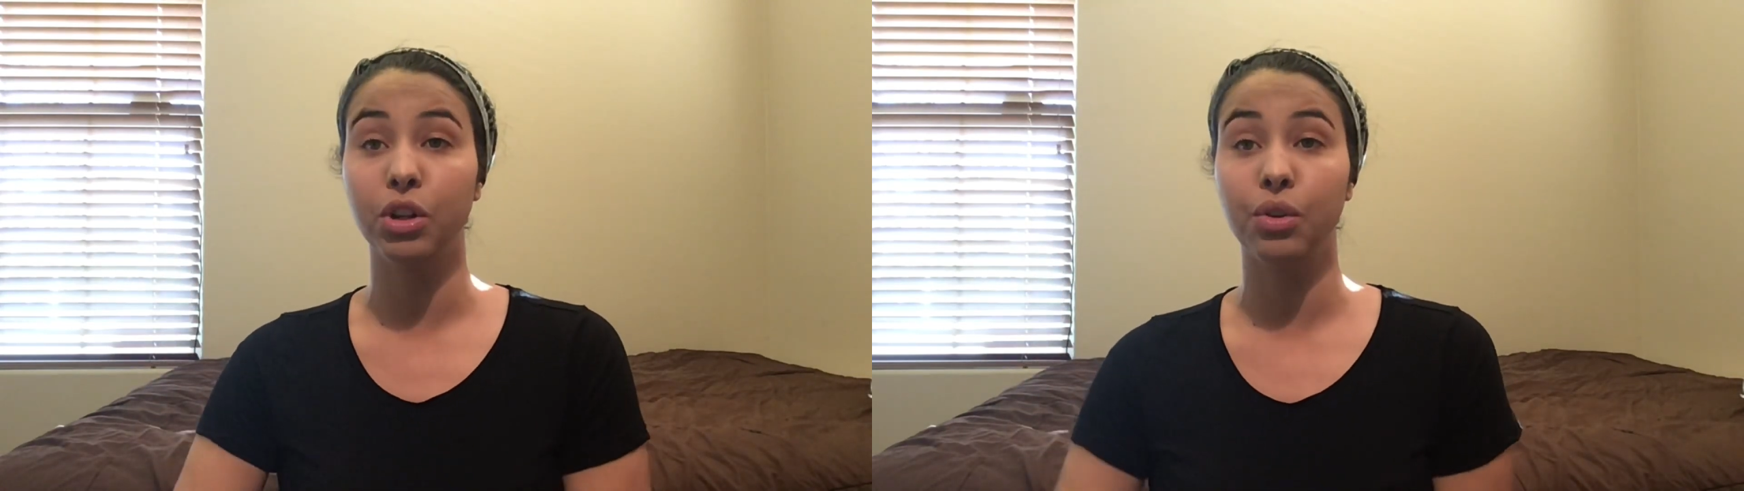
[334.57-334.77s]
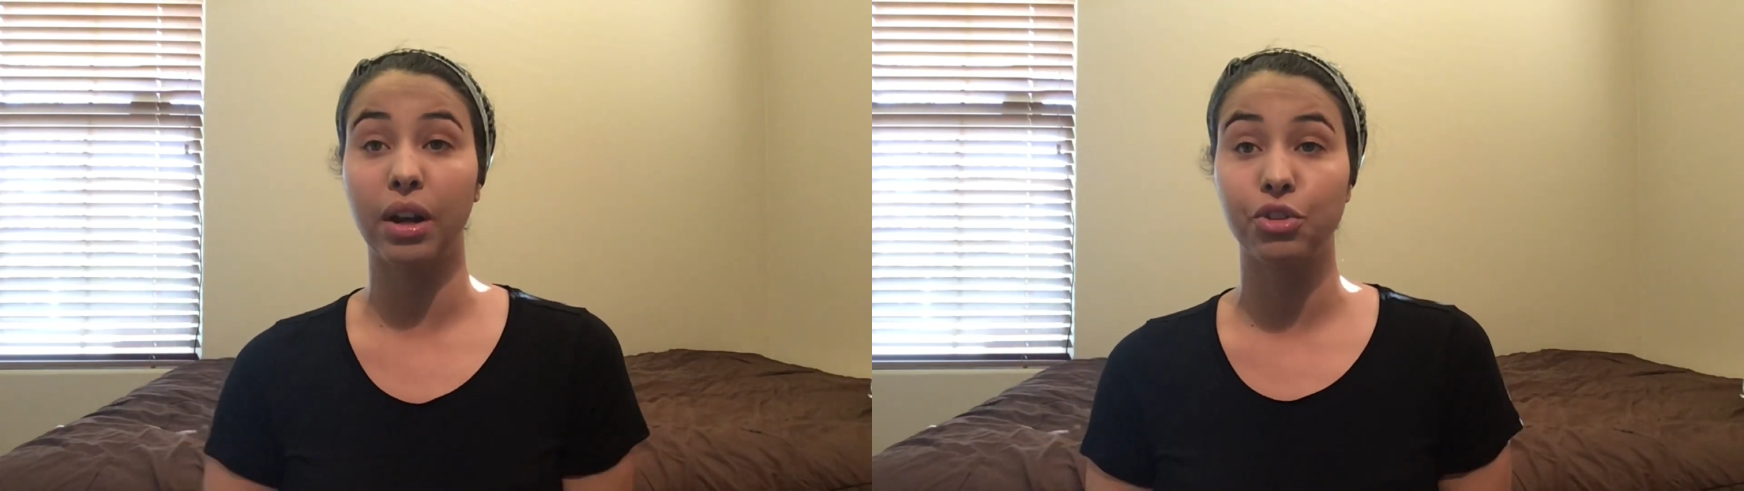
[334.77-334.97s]

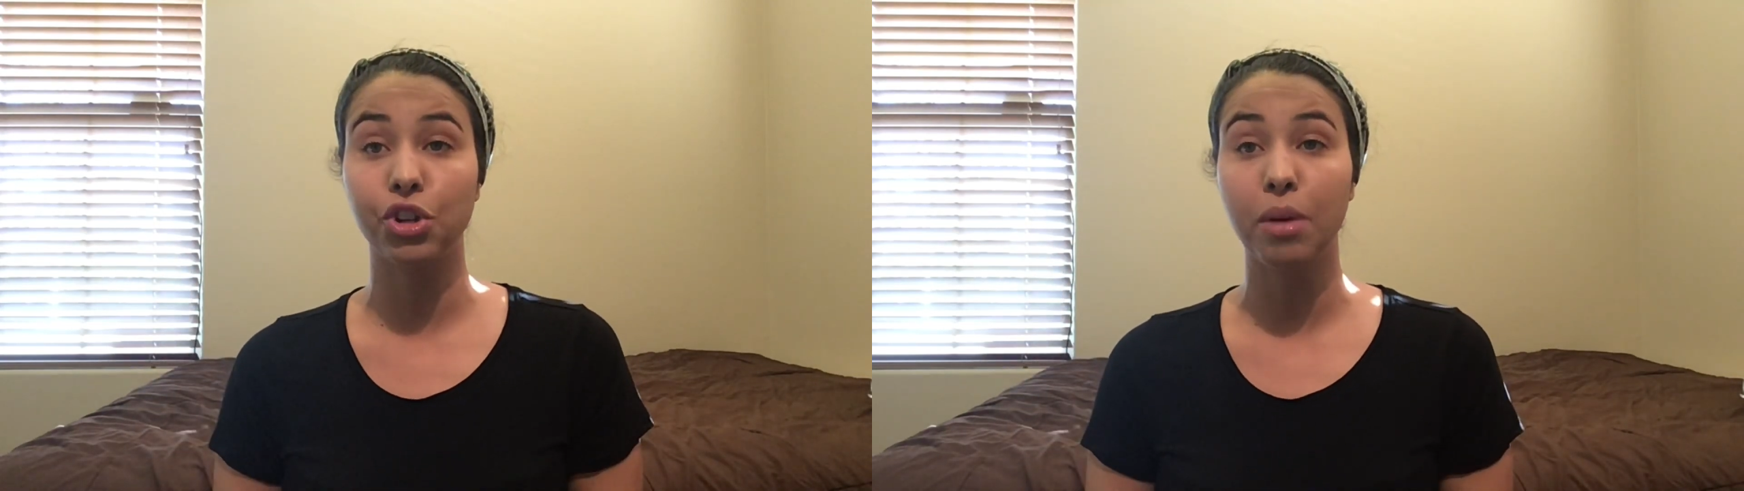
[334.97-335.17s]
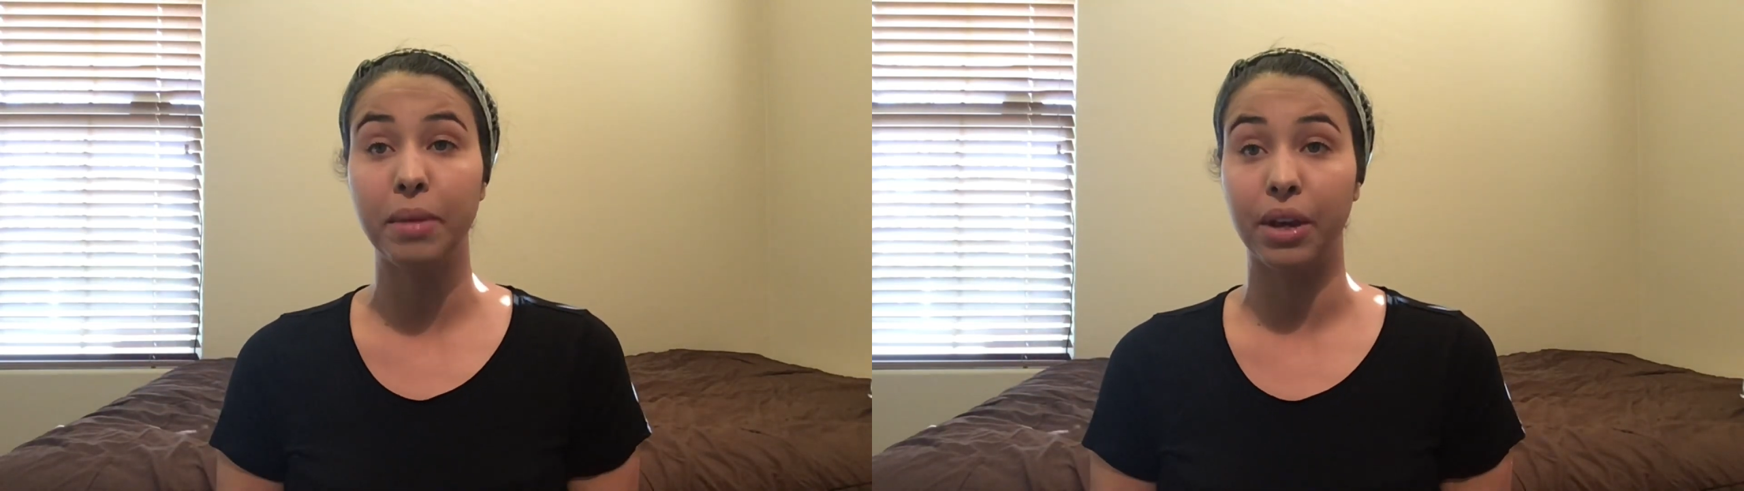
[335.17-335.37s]
you gotta
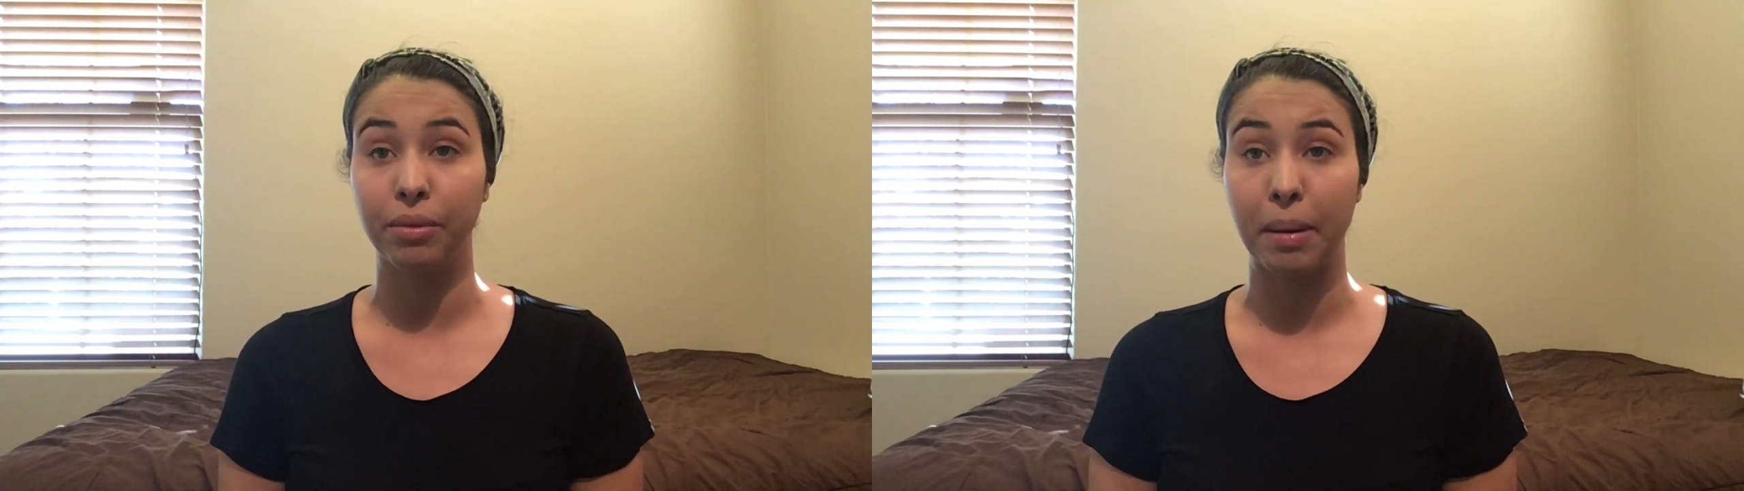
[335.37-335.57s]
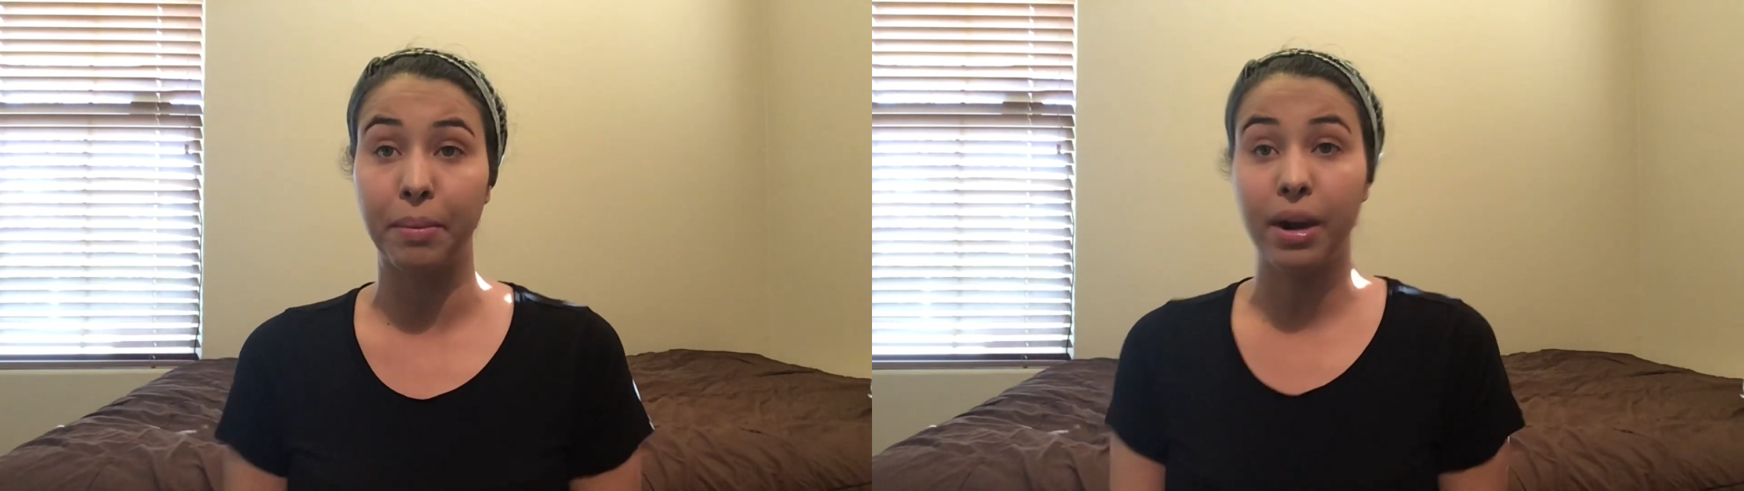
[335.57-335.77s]
show me,
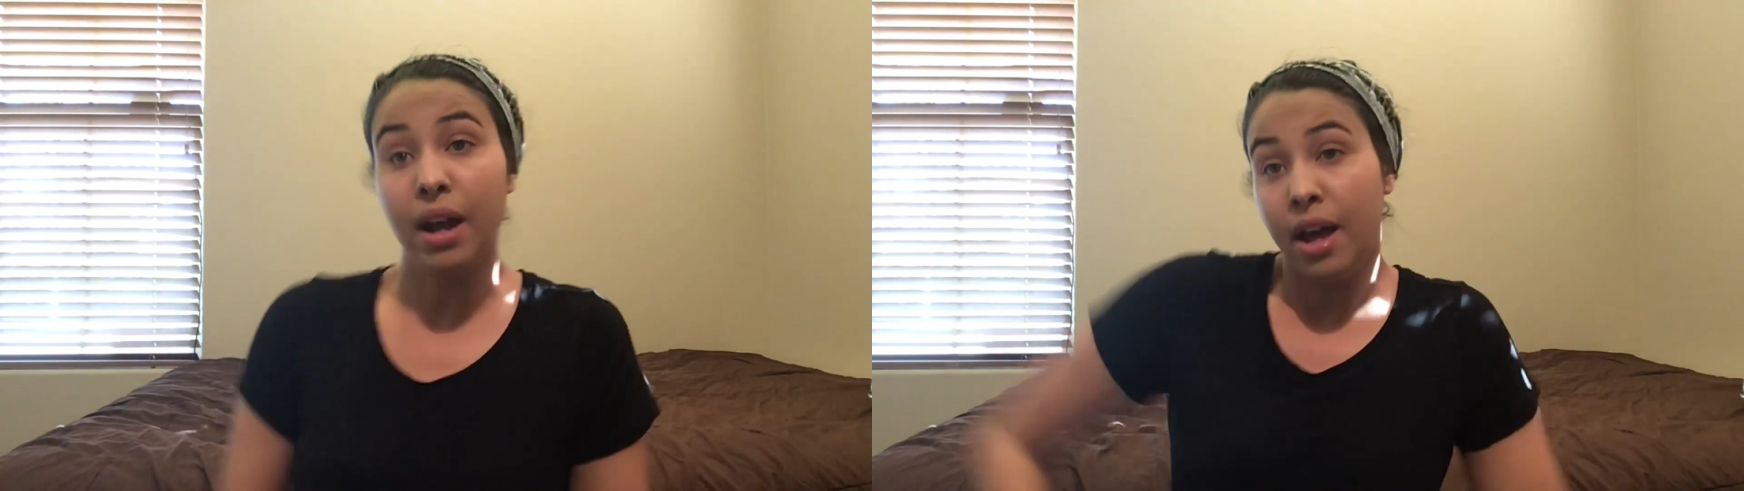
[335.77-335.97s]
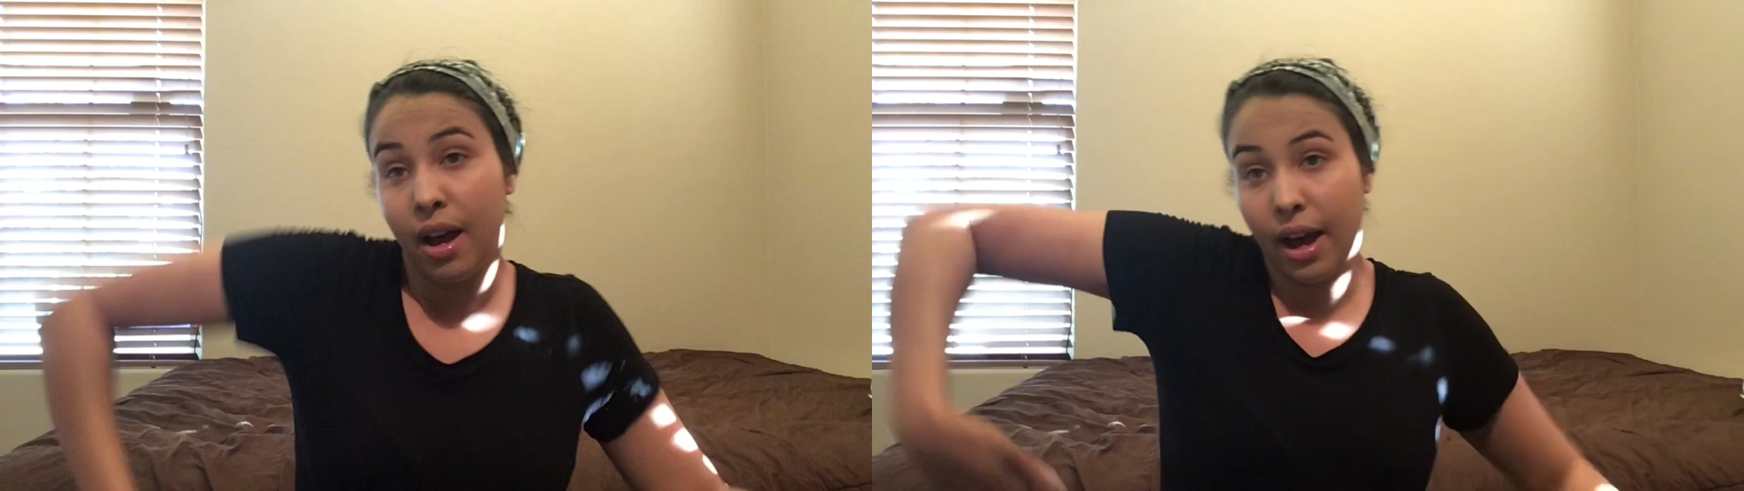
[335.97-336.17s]
remember?